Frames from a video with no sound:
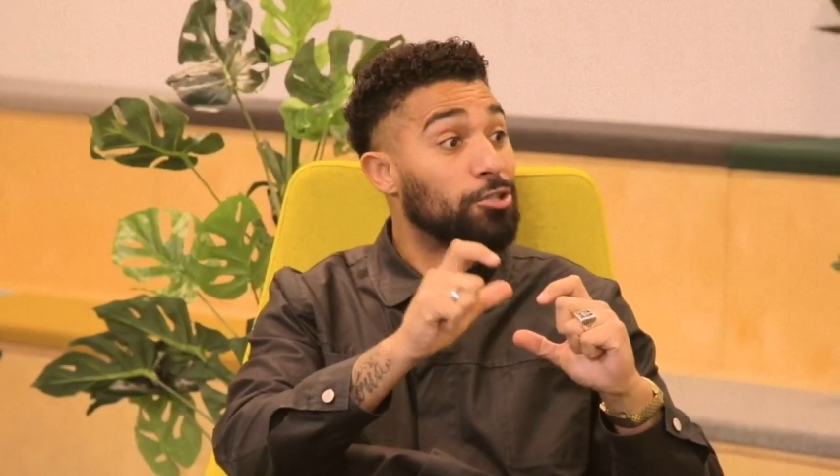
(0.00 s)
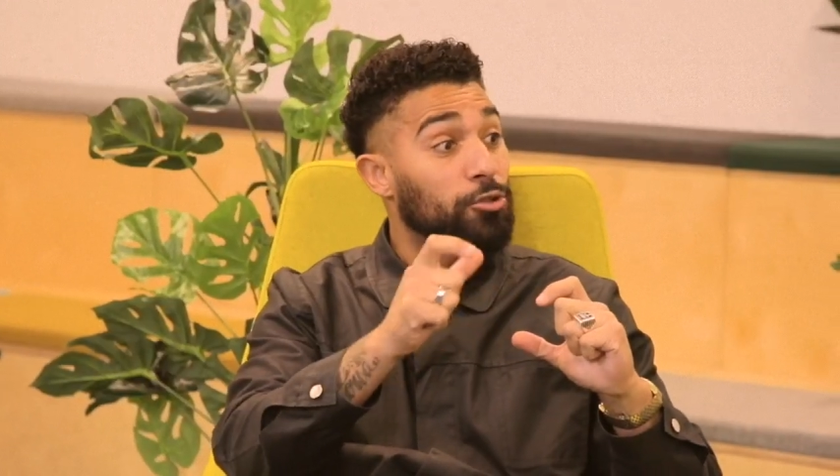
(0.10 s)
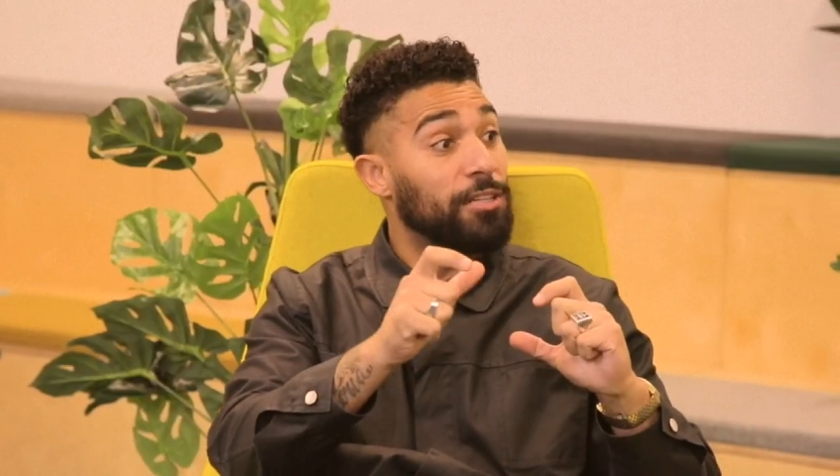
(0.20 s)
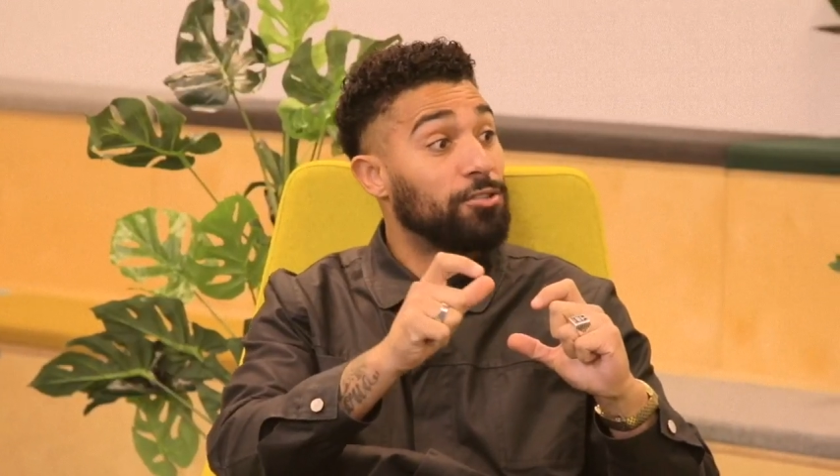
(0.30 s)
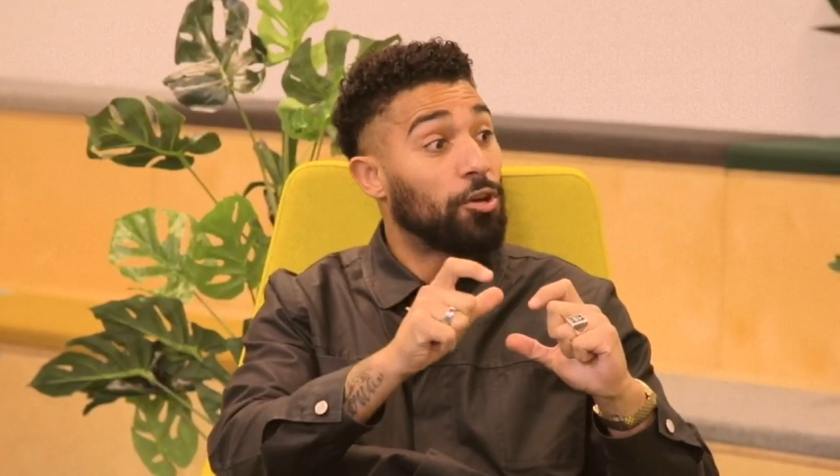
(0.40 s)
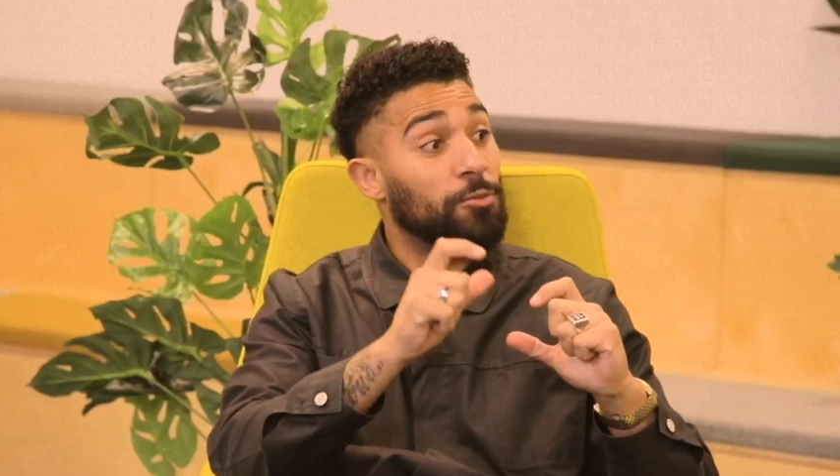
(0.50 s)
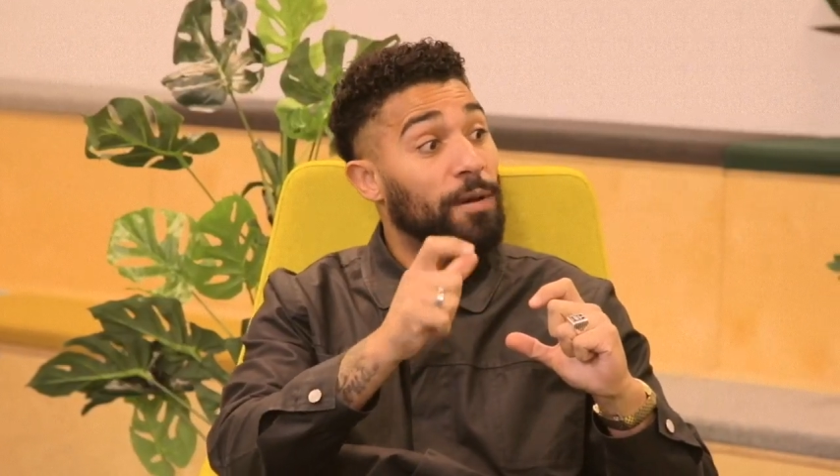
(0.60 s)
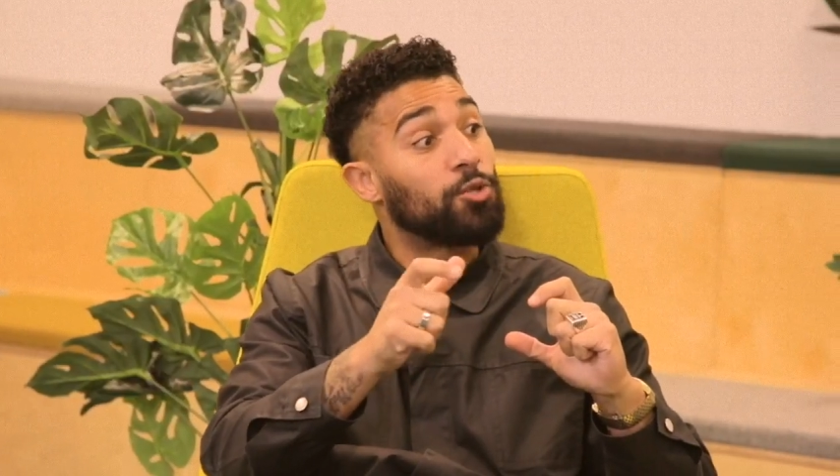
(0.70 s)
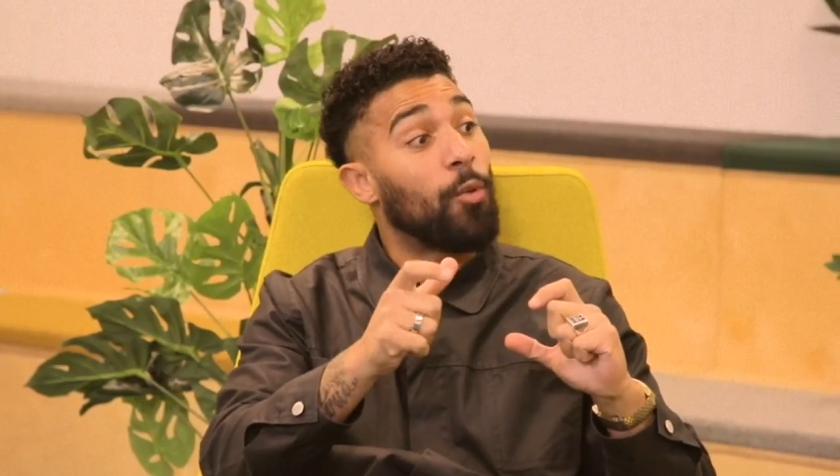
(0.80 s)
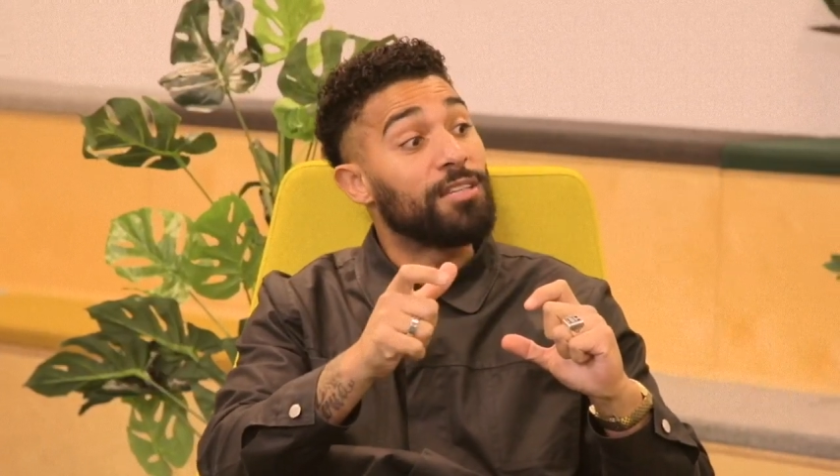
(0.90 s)
trillion
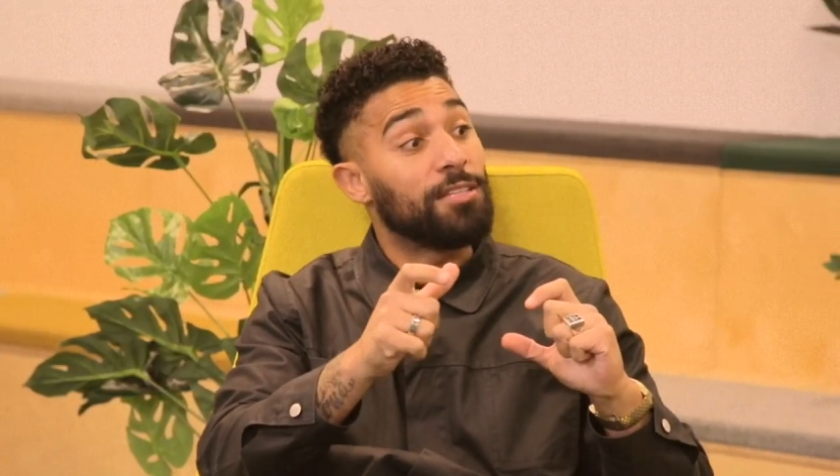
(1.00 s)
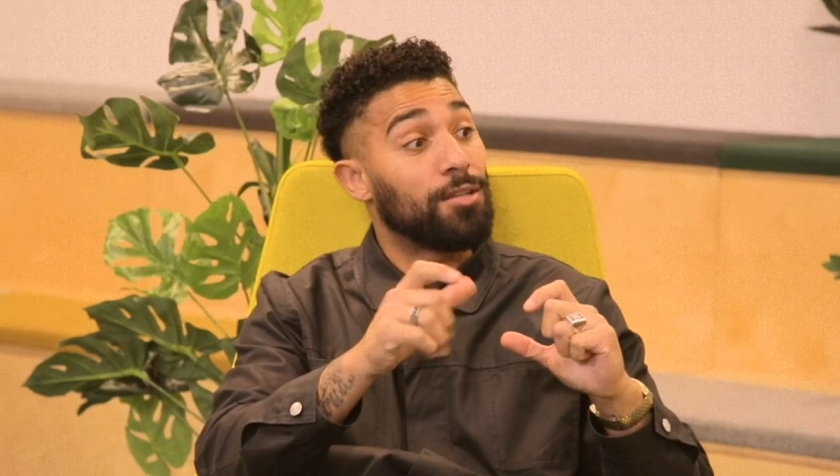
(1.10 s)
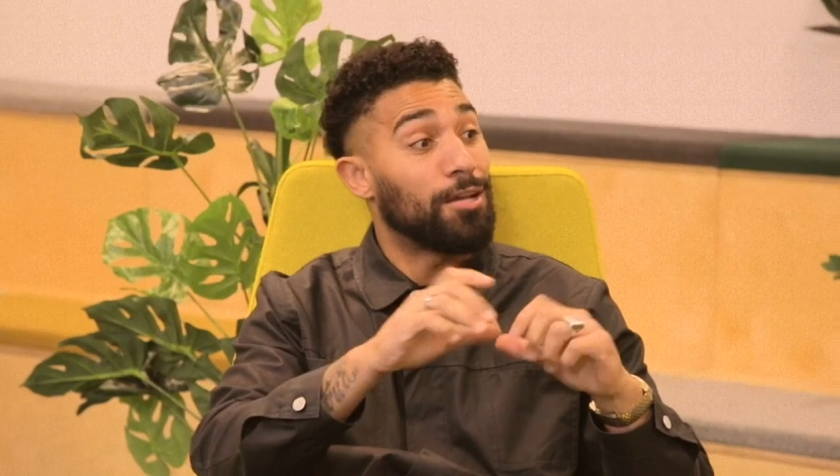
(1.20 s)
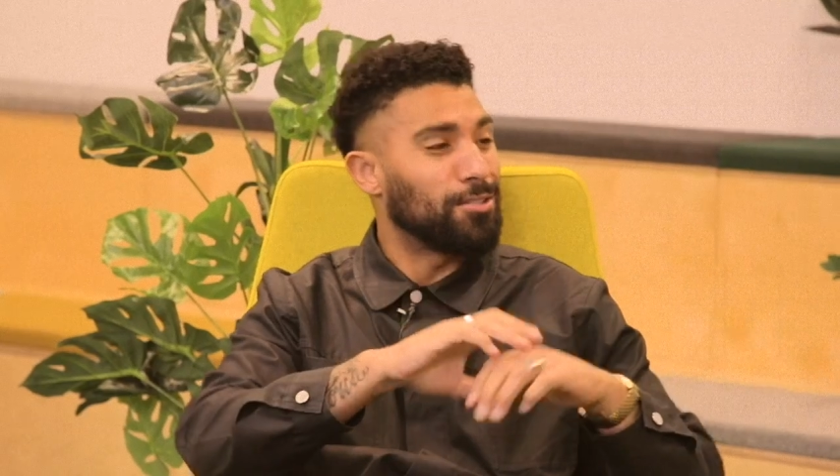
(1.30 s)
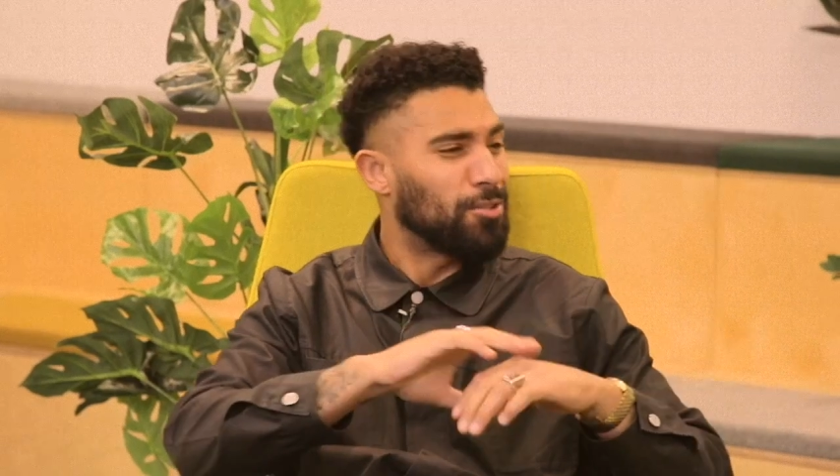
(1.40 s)
by 2030.